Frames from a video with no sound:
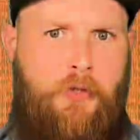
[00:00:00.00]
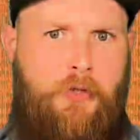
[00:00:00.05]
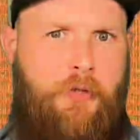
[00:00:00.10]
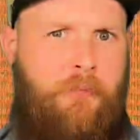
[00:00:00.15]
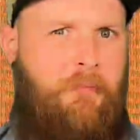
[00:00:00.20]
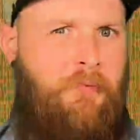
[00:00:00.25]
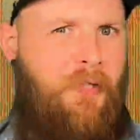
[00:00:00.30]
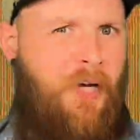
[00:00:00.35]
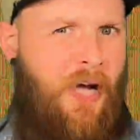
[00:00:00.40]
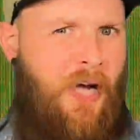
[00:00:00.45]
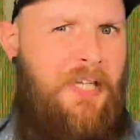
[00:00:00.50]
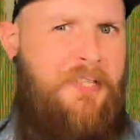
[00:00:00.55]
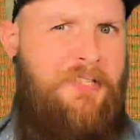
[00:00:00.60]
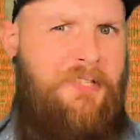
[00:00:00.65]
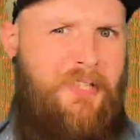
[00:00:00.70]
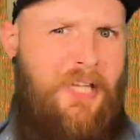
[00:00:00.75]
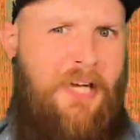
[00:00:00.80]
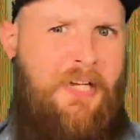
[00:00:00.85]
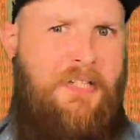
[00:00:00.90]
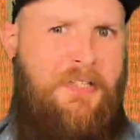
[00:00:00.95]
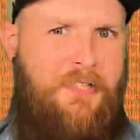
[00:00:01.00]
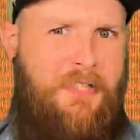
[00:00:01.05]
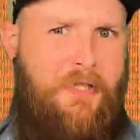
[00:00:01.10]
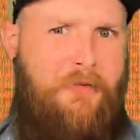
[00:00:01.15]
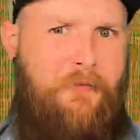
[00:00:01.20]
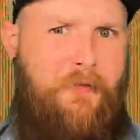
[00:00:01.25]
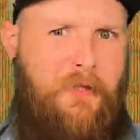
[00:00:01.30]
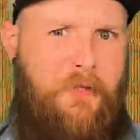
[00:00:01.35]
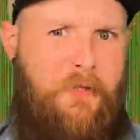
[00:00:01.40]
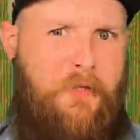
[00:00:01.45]
some
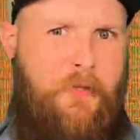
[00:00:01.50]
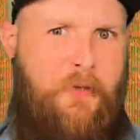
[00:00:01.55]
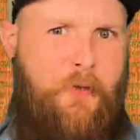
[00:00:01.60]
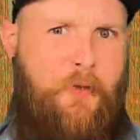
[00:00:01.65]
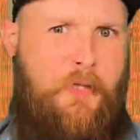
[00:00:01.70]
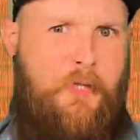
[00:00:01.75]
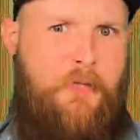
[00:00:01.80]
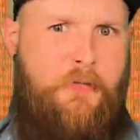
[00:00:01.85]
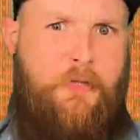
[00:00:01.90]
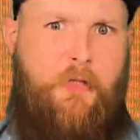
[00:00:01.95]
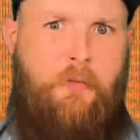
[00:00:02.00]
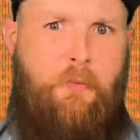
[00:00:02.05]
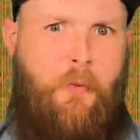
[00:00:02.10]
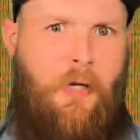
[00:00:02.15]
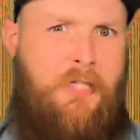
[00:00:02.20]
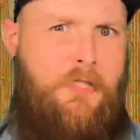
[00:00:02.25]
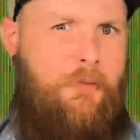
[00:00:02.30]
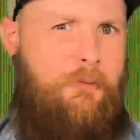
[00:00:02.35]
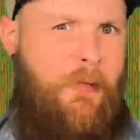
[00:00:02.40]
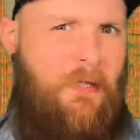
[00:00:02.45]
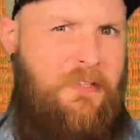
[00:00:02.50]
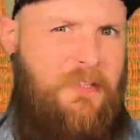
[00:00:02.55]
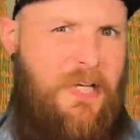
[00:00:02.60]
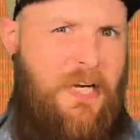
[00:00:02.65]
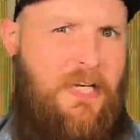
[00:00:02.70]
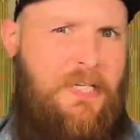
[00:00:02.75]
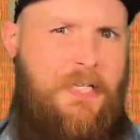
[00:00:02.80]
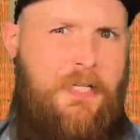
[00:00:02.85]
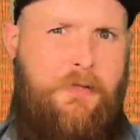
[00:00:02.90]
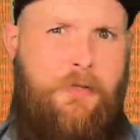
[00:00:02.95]
non-scientific theories on why
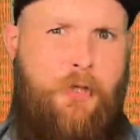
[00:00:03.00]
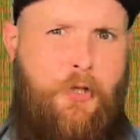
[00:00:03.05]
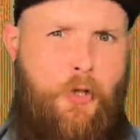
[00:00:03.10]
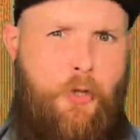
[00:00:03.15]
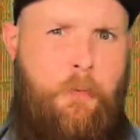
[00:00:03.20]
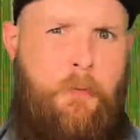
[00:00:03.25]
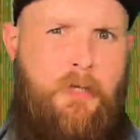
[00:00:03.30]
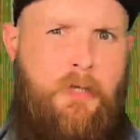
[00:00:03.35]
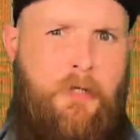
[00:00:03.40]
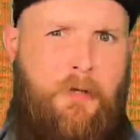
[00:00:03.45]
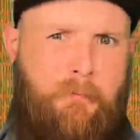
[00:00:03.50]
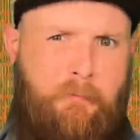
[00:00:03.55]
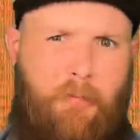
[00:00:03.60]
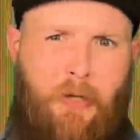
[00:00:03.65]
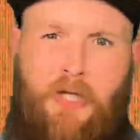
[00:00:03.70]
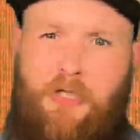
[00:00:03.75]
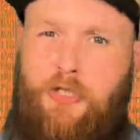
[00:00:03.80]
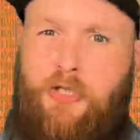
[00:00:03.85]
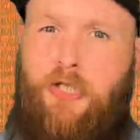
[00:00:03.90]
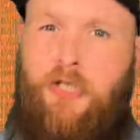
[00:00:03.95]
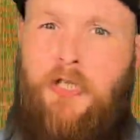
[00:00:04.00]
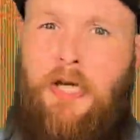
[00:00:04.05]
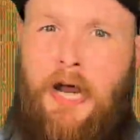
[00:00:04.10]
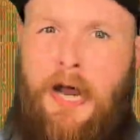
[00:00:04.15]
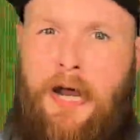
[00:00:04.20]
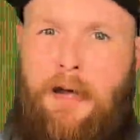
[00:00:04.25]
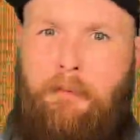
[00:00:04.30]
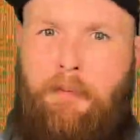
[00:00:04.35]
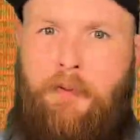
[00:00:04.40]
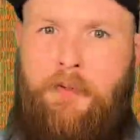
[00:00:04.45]
spontaneous human combustion
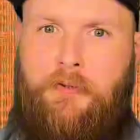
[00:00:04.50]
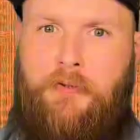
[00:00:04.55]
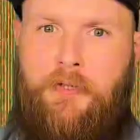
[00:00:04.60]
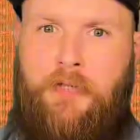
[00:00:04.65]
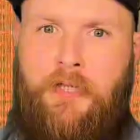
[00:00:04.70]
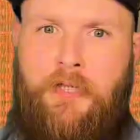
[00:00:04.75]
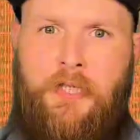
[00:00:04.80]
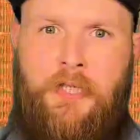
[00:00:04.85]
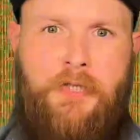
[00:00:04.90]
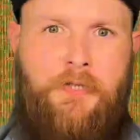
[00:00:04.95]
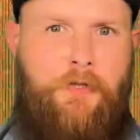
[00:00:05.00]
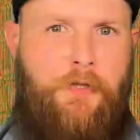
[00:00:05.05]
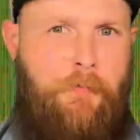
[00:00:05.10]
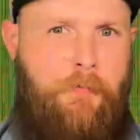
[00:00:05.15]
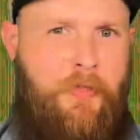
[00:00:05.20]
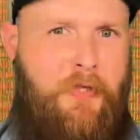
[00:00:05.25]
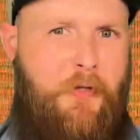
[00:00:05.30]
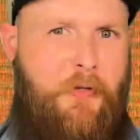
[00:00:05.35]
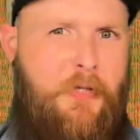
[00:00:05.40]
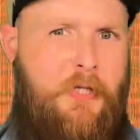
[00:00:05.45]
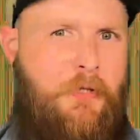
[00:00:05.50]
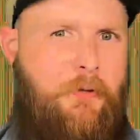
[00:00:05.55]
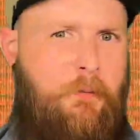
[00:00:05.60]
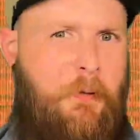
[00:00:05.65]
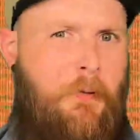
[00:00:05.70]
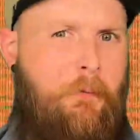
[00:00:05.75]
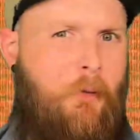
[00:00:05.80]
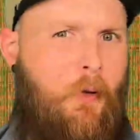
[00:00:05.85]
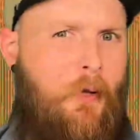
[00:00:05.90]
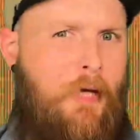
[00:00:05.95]
happens. Some theories
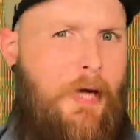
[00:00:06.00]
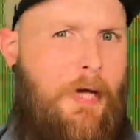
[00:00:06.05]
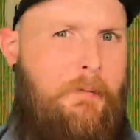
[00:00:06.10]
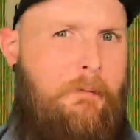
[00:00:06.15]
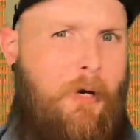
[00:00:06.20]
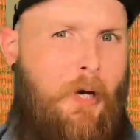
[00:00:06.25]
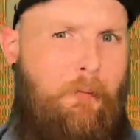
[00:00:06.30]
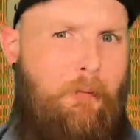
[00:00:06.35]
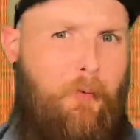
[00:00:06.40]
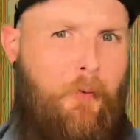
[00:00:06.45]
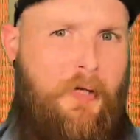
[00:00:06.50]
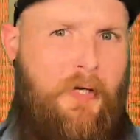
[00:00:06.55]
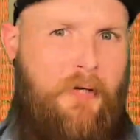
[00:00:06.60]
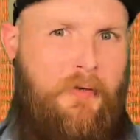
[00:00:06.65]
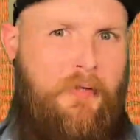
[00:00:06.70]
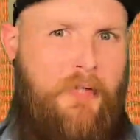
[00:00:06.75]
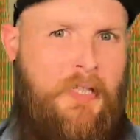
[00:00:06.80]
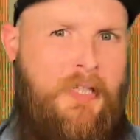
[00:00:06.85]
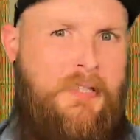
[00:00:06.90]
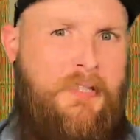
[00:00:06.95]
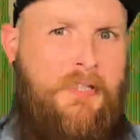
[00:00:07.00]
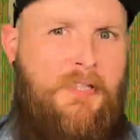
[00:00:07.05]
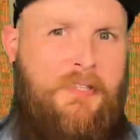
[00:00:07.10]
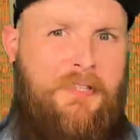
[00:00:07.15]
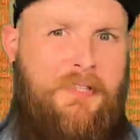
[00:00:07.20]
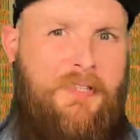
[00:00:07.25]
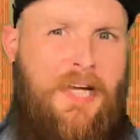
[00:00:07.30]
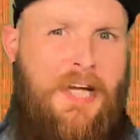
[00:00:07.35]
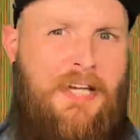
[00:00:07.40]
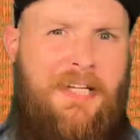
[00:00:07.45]
people came up with
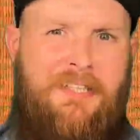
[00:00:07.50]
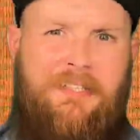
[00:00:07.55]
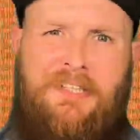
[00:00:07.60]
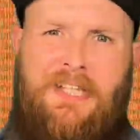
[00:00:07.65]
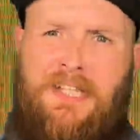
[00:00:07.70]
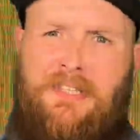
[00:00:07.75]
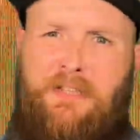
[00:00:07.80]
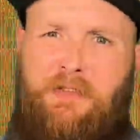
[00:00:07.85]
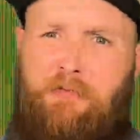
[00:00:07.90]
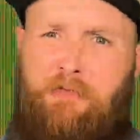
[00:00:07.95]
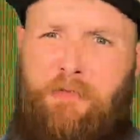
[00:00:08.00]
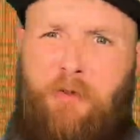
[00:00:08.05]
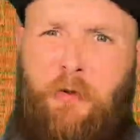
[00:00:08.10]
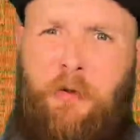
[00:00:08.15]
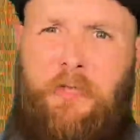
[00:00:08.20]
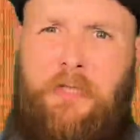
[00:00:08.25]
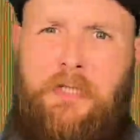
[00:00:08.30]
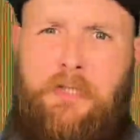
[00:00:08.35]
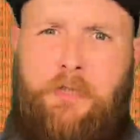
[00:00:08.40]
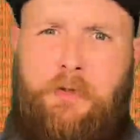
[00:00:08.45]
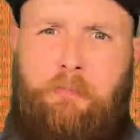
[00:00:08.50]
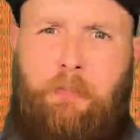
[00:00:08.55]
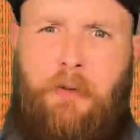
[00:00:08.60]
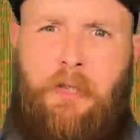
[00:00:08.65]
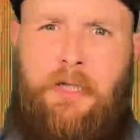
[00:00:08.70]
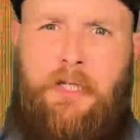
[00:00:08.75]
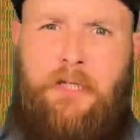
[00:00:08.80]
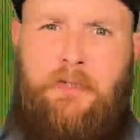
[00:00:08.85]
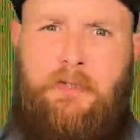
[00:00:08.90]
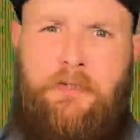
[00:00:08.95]
since science hasn't fully
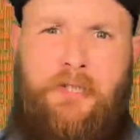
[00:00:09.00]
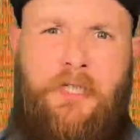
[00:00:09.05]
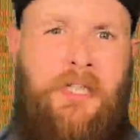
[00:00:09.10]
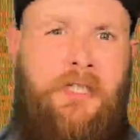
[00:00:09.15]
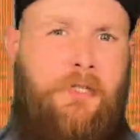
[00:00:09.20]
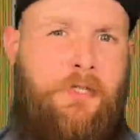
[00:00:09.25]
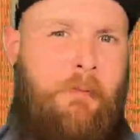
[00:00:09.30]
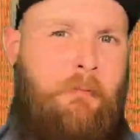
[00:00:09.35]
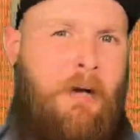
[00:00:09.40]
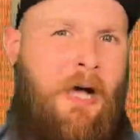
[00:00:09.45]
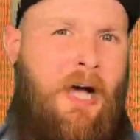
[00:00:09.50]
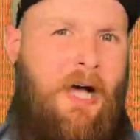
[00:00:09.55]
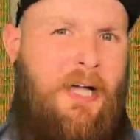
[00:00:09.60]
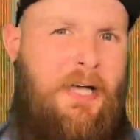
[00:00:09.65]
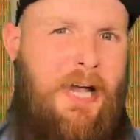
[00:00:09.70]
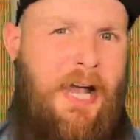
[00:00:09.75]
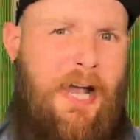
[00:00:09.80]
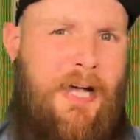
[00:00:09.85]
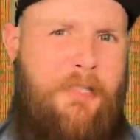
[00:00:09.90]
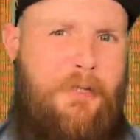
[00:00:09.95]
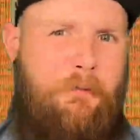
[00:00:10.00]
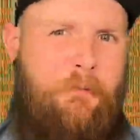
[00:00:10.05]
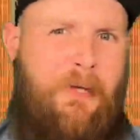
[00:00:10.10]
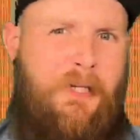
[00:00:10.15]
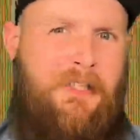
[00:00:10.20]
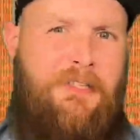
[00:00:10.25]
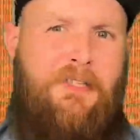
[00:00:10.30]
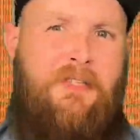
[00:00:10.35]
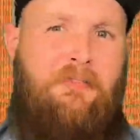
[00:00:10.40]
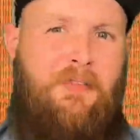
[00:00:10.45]
explained some odd
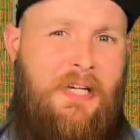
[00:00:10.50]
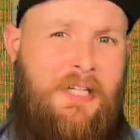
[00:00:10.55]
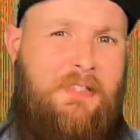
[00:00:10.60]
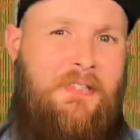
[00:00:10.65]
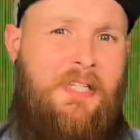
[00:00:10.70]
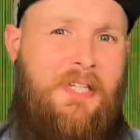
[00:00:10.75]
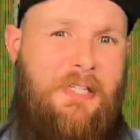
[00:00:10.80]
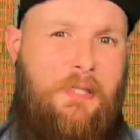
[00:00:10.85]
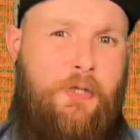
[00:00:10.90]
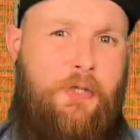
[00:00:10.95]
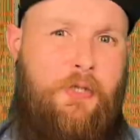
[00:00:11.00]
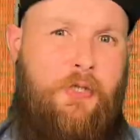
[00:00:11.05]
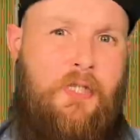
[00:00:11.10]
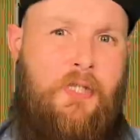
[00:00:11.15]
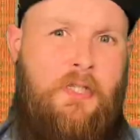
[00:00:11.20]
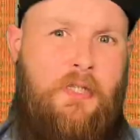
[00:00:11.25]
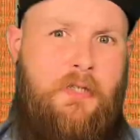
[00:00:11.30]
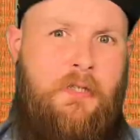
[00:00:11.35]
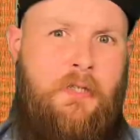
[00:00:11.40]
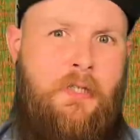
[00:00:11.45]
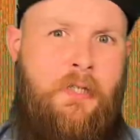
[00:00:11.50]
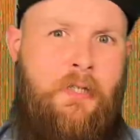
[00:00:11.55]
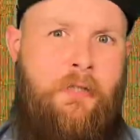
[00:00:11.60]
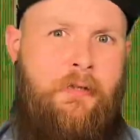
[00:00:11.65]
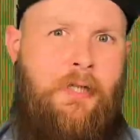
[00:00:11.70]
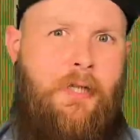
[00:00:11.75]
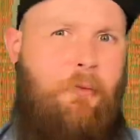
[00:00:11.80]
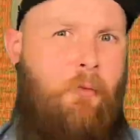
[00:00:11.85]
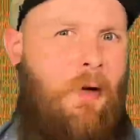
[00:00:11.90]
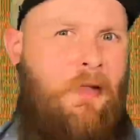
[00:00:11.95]
aspects of SHC,
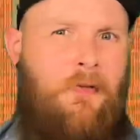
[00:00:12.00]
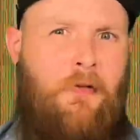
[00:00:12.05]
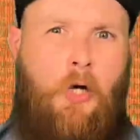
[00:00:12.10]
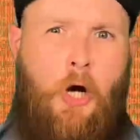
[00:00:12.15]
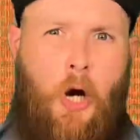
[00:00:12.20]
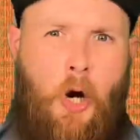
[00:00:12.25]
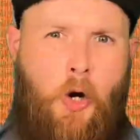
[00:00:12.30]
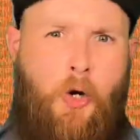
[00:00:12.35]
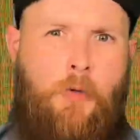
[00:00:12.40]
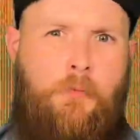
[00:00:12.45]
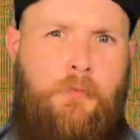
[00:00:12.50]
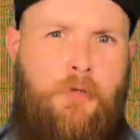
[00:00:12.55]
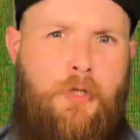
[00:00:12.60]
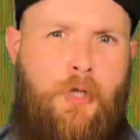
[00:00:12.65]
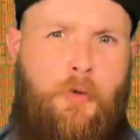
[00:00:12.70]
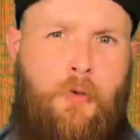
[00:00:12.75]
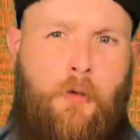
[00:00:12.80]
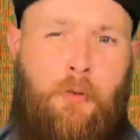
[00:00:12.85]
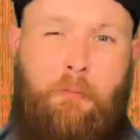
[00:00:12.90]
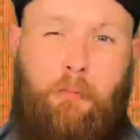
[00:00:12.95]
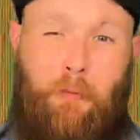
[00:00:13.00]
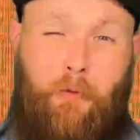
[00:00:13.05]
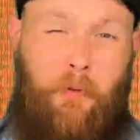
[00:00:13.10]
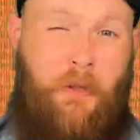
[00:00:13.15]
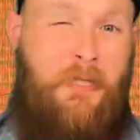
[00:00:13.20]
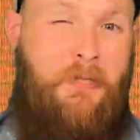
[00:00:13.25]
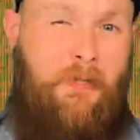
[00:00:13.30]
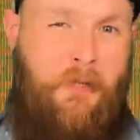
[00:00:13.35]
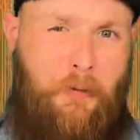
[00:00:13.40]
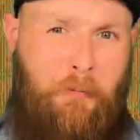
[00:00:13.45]
like why their homes don't
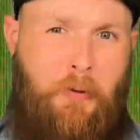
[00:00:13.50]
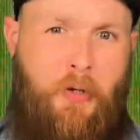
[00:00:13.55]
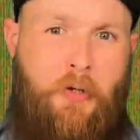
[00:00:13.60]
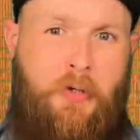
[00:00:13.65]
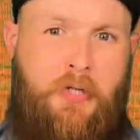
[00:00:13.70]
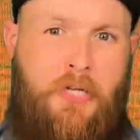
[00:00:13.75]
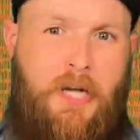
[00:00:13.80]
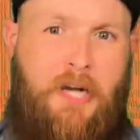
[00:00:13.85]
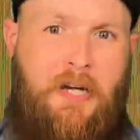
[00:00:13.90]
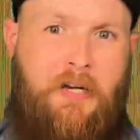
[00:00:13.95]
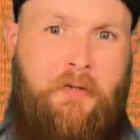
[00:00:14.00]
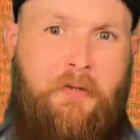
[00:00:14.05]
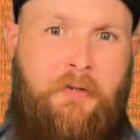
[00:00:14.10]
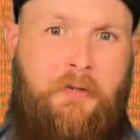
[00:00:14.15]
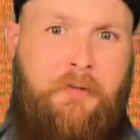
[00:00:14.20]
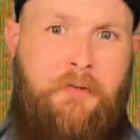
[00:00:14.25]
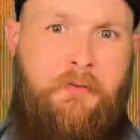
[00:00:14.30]
completely burn down.